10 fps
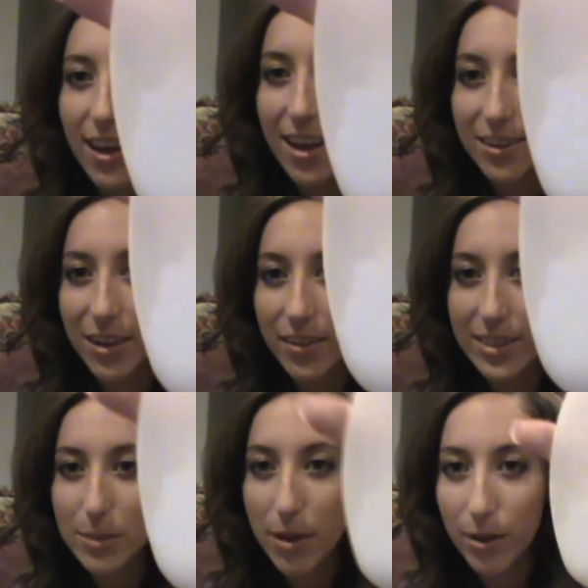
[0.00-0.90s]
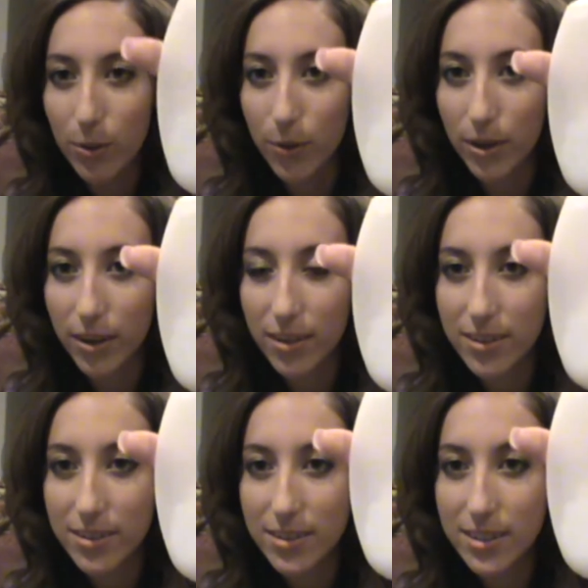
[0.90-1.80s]
I don't know, that's about a quarter.
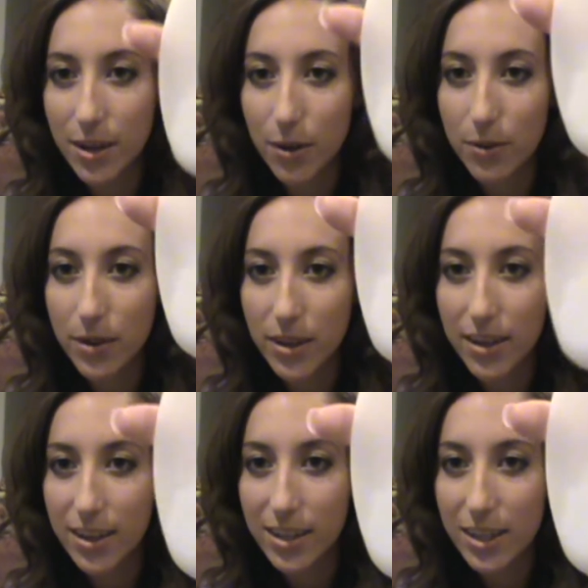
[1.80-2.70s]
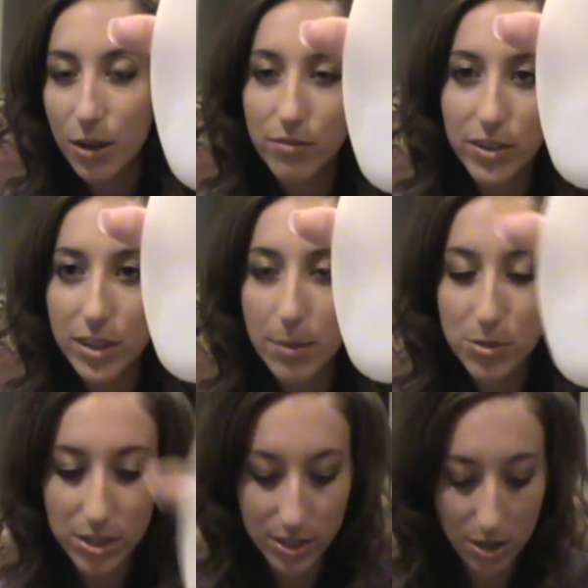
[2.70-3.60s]
So, you know, fill it up
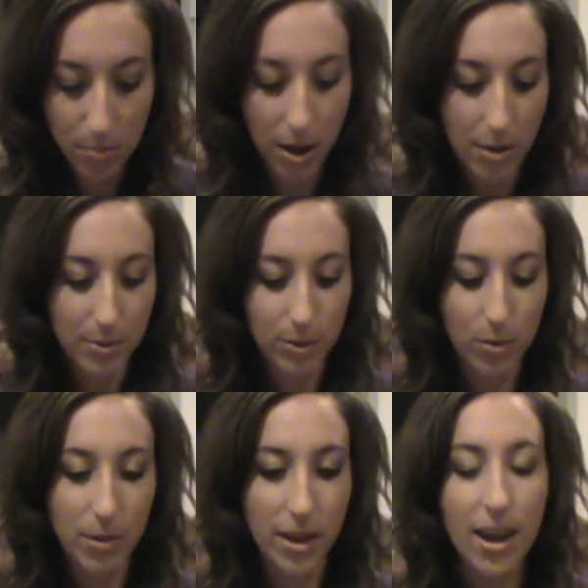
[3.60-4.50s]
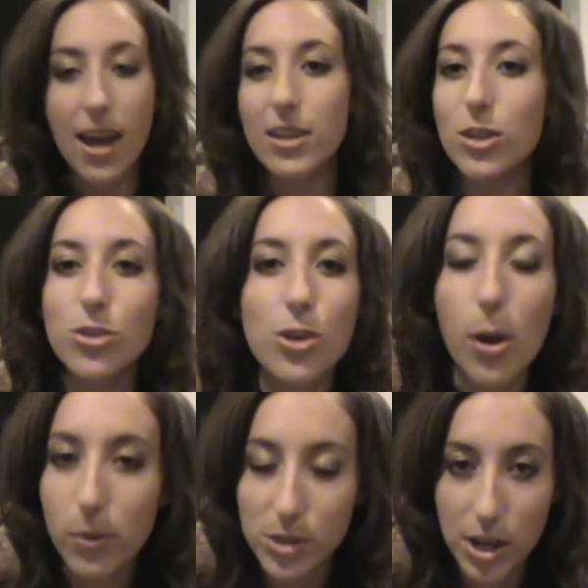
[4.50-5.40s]
just to the bottom a little bit. Use your
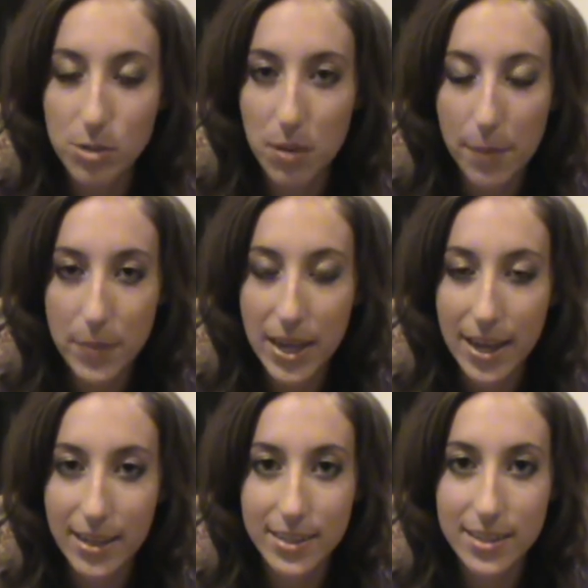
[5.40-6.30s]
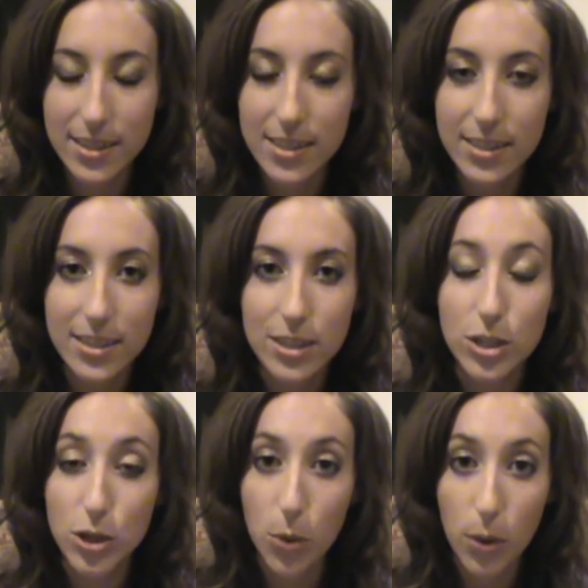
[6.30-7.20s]
own judgment because this is
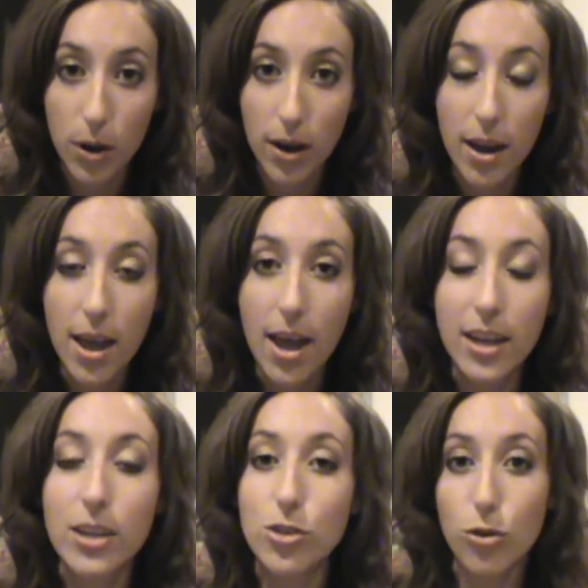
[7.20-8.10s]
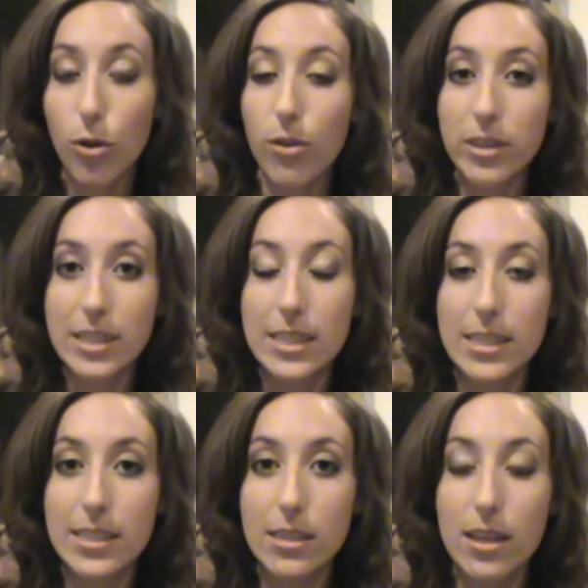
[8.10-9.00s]
your control. This
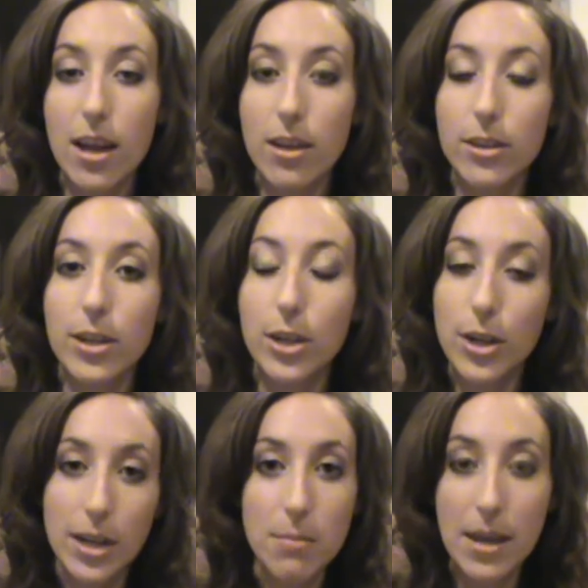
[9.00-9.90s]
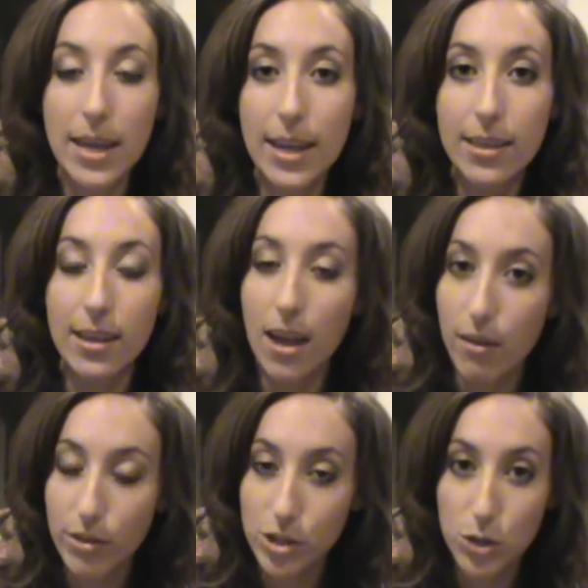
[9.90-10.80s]
is the color you're gonna make it, the
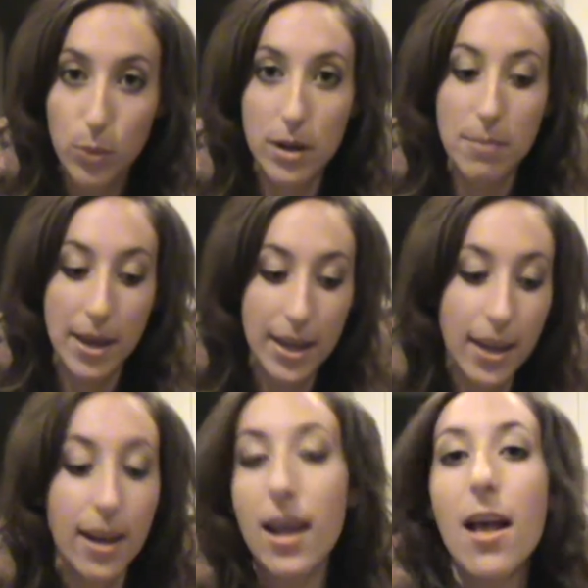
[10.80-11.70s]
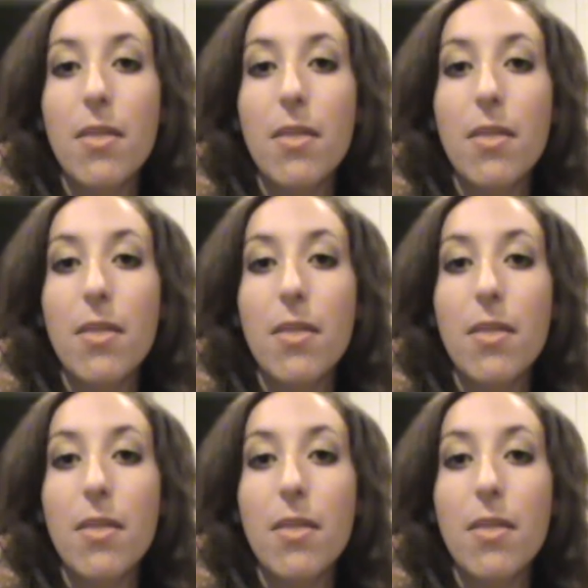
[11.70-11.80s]
coverage you wanna make it.